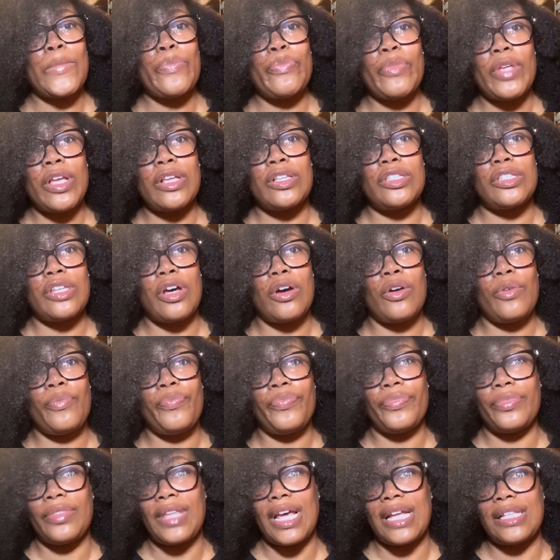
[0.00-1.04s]
So
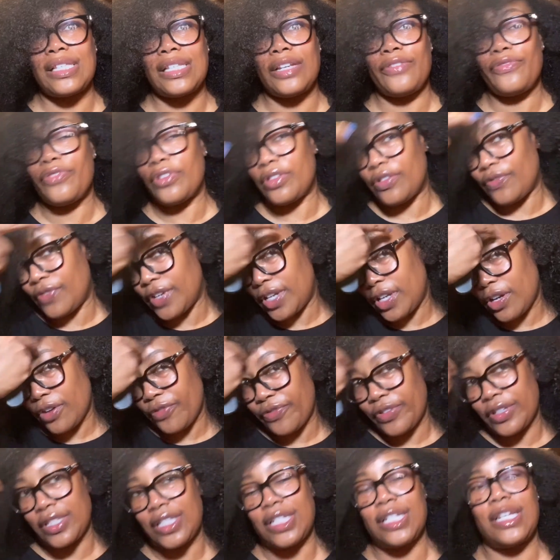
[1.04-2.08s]
that's it for the video
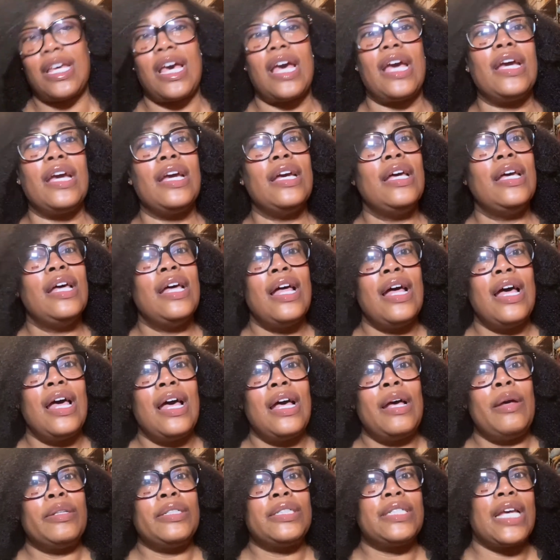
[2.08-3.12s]
for today.
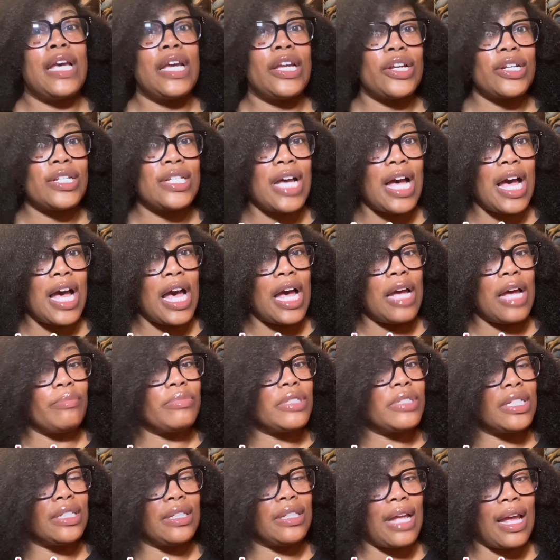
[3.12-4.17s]
Take your time
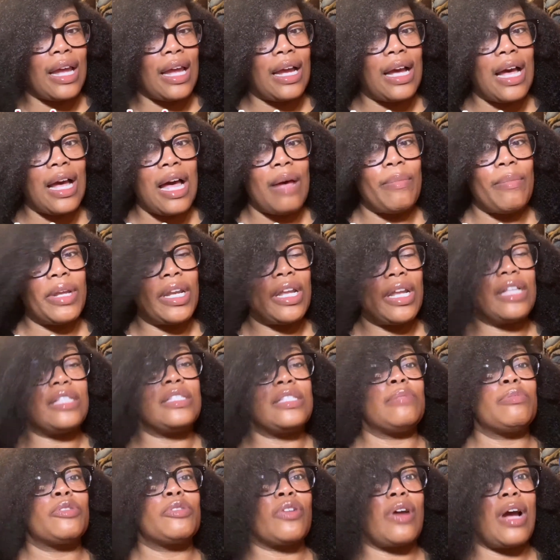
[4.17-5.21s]
to like, comment, and
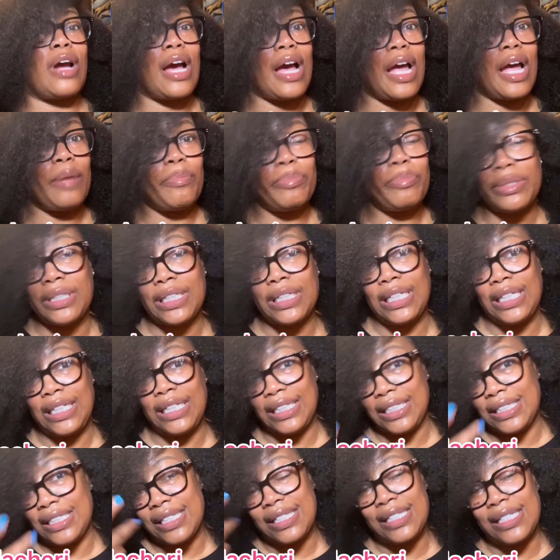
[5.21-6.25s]
subscribe,
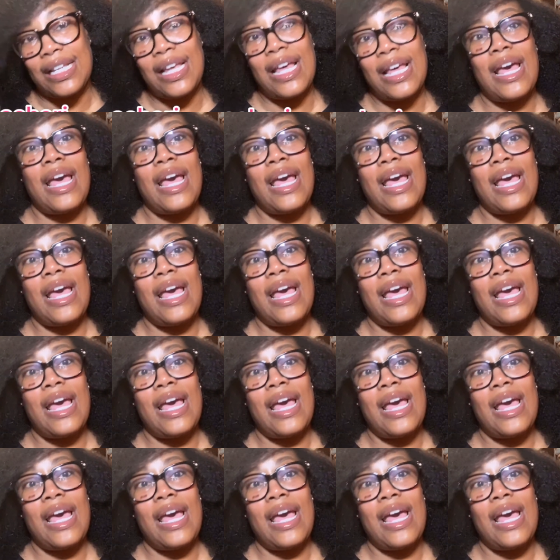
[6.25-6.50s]
please.